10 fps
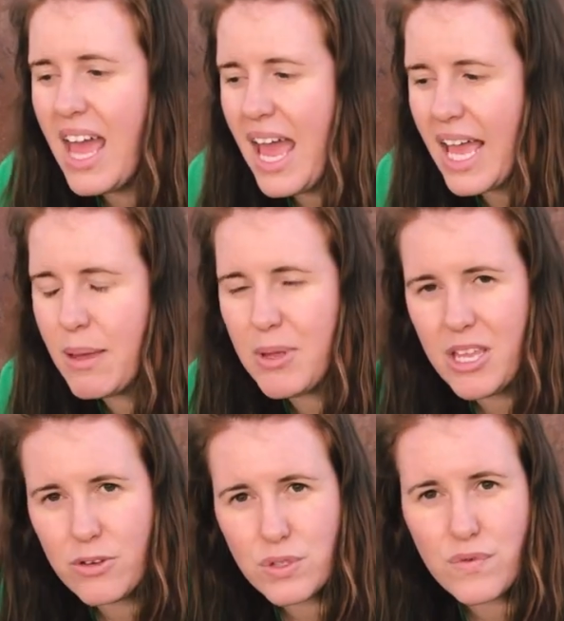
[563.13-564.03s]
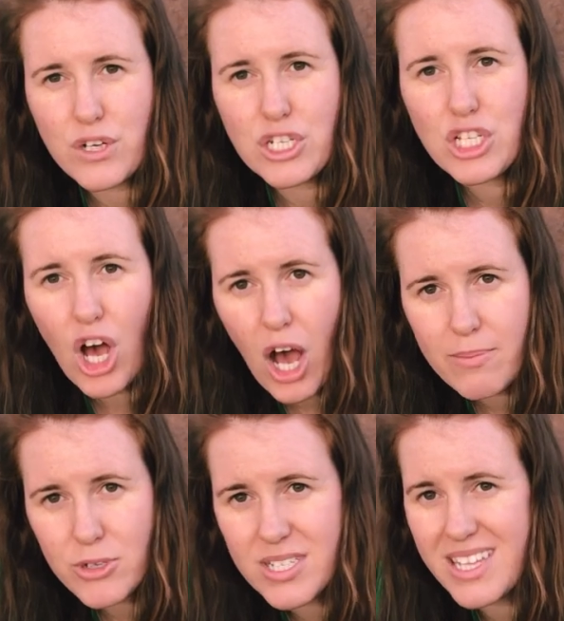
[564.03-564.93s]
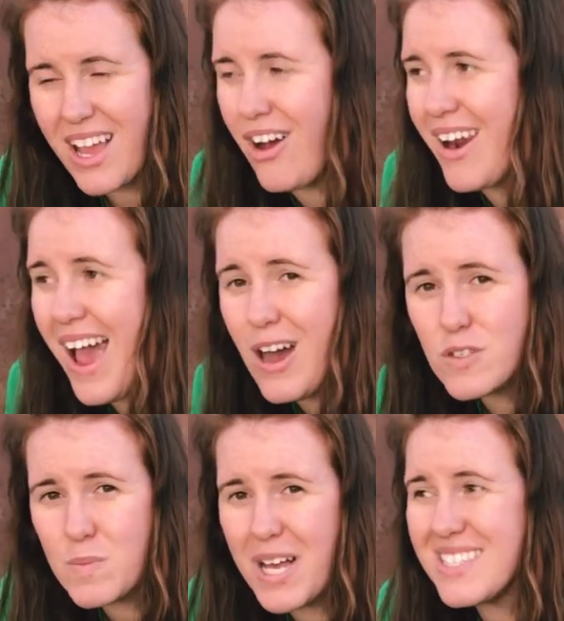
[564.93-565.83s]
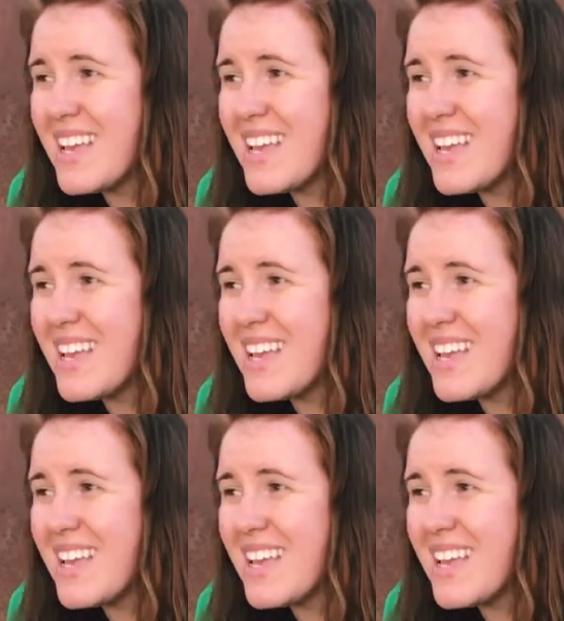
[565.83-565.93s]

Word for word: It can be used for top dressing on houseplants.